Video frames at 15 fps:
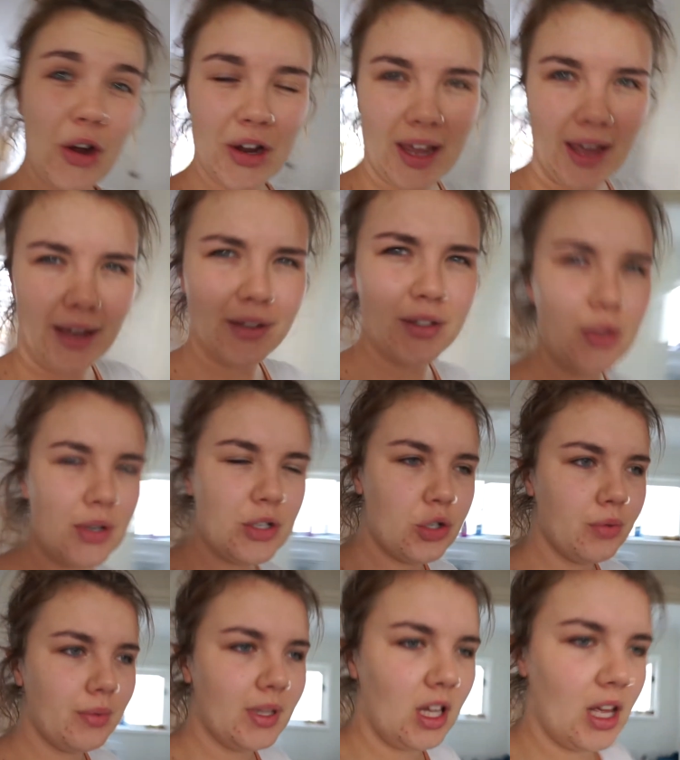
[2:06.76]
Okay, so I do
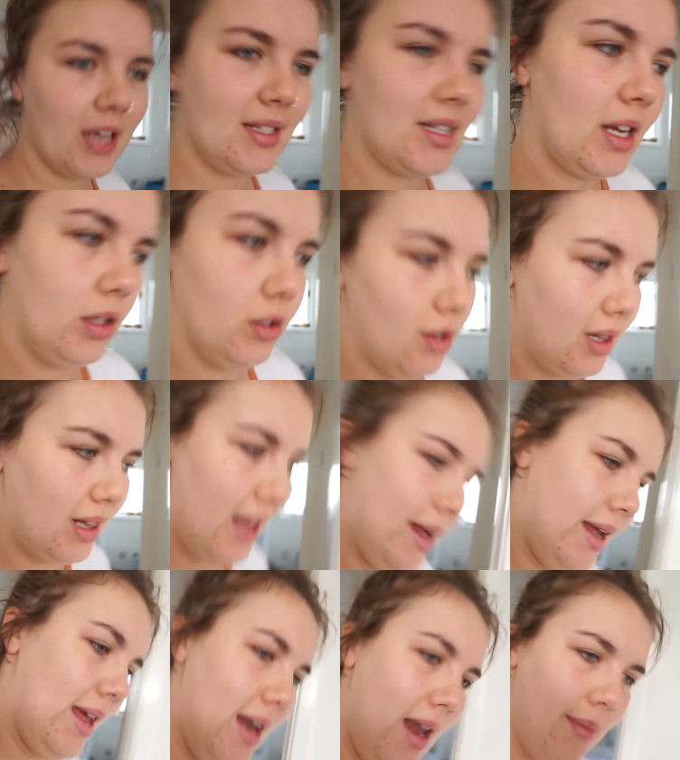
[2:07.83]
realize I look
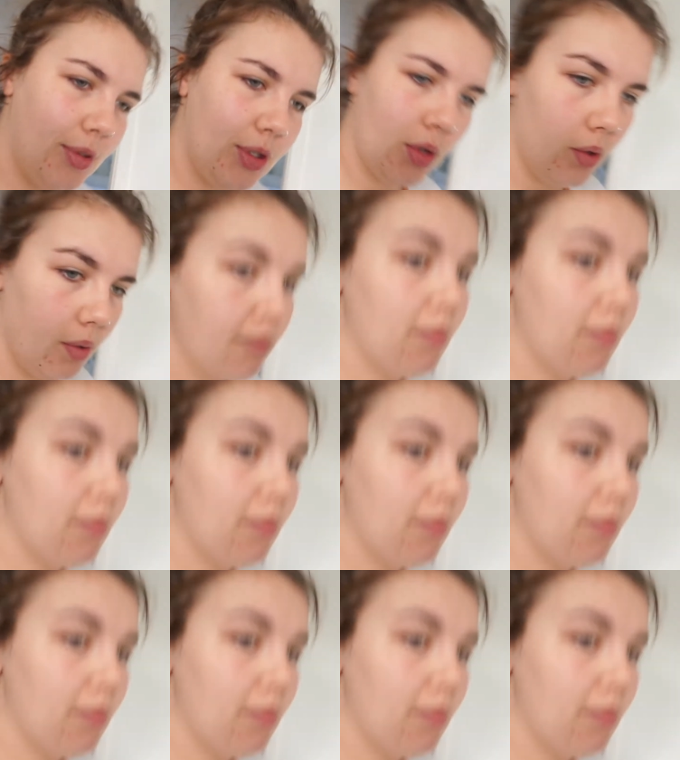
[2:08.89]
like an absolute